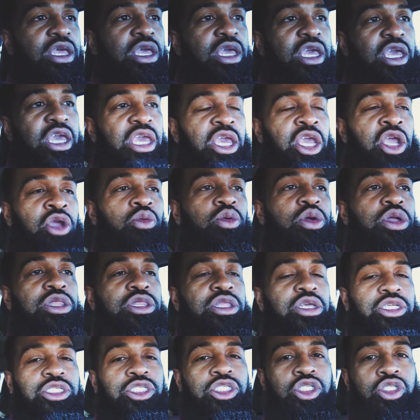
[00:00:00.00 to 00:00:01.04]
Hearing
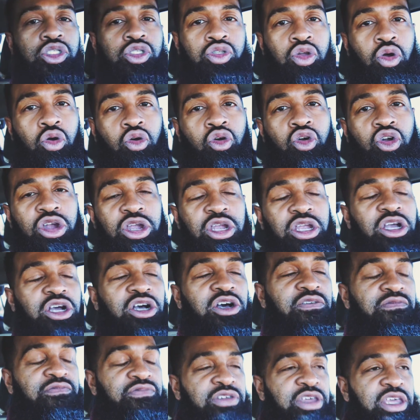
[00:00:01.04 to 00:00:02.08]
the story
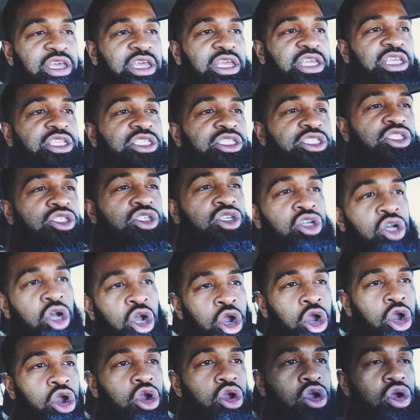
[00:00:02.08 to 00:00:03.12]
of these
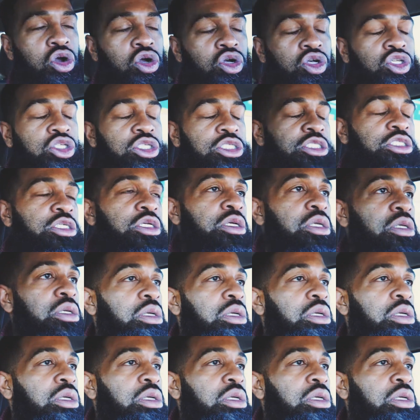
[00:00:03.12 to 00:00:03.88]
girls,